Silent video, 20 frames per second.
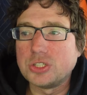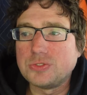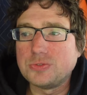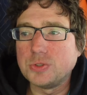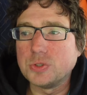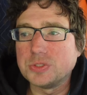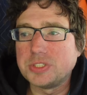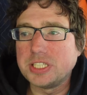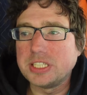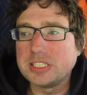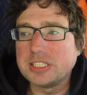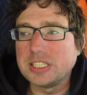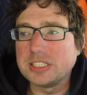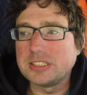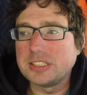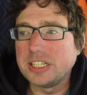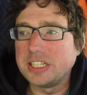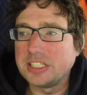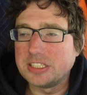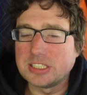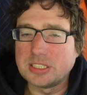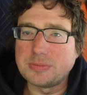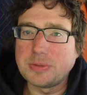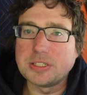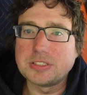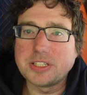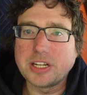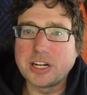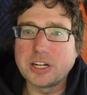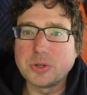fuel tank that's sitting in the
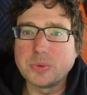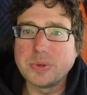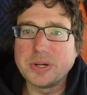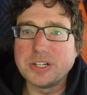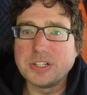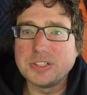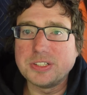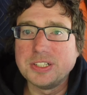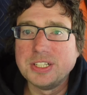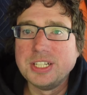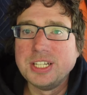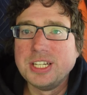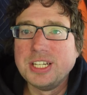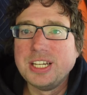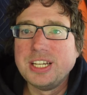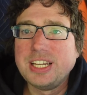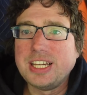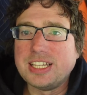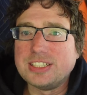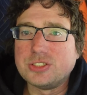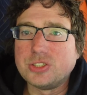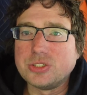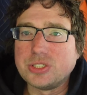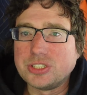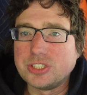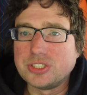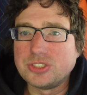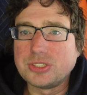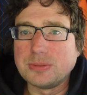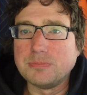spare tire well, and so
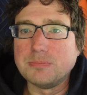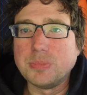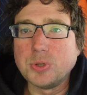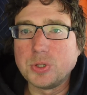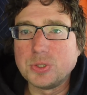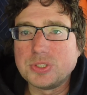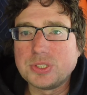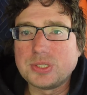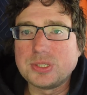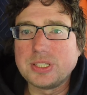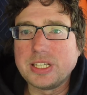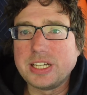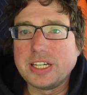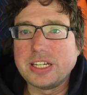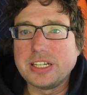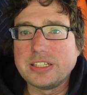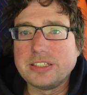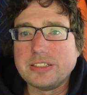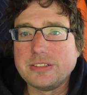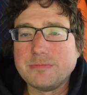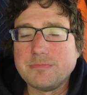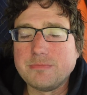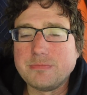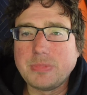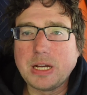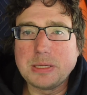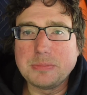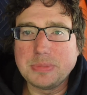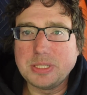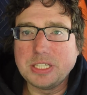there's some bolts that
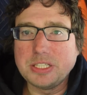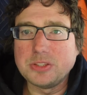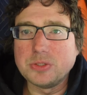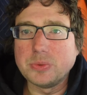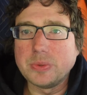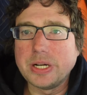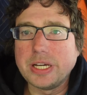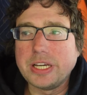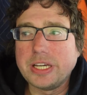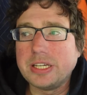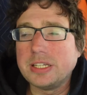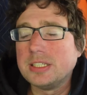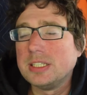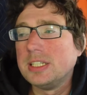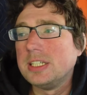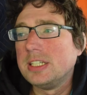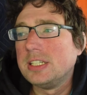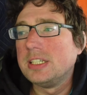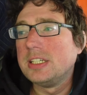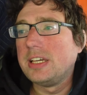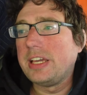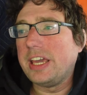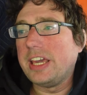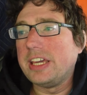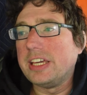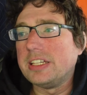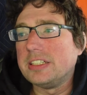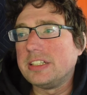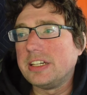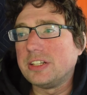might be in the way.
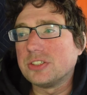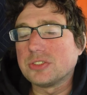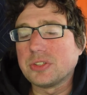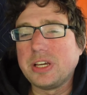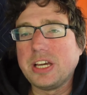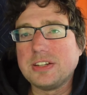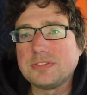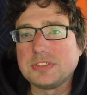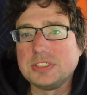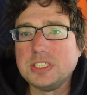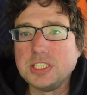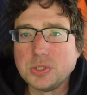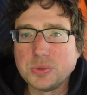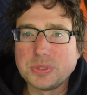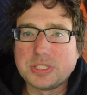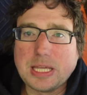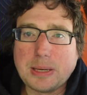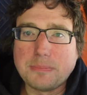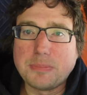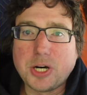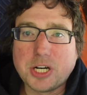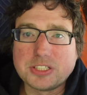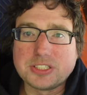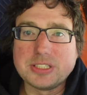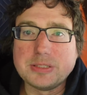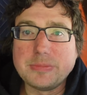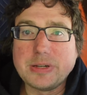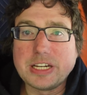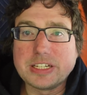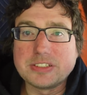And I also have to deal with that box
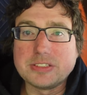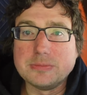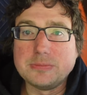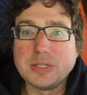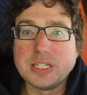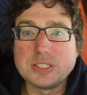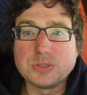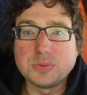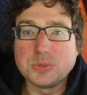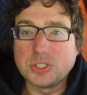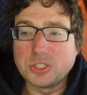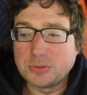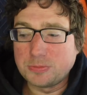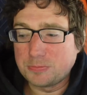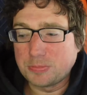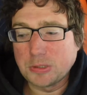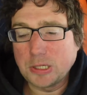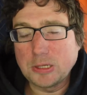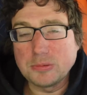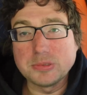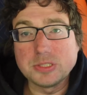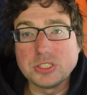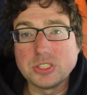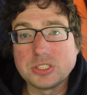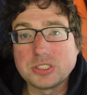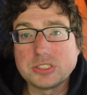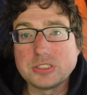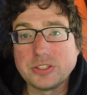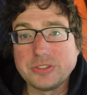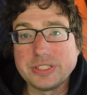in the back of the bus, which I'm probably
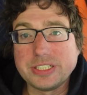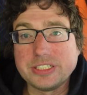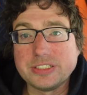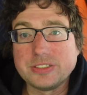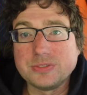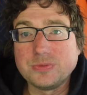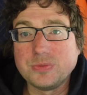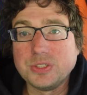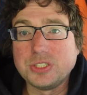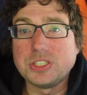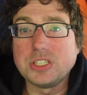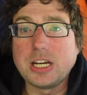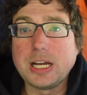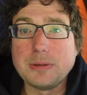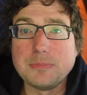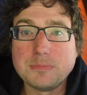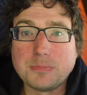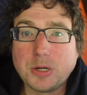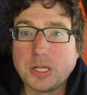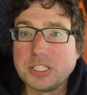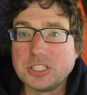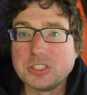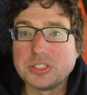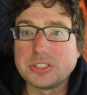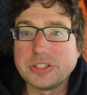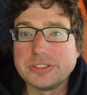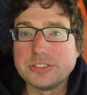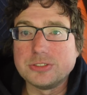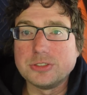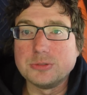just going
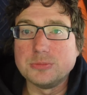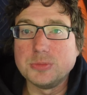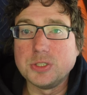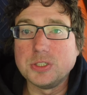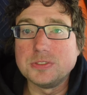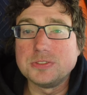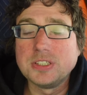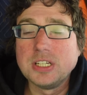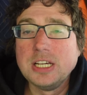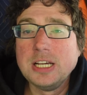to remove.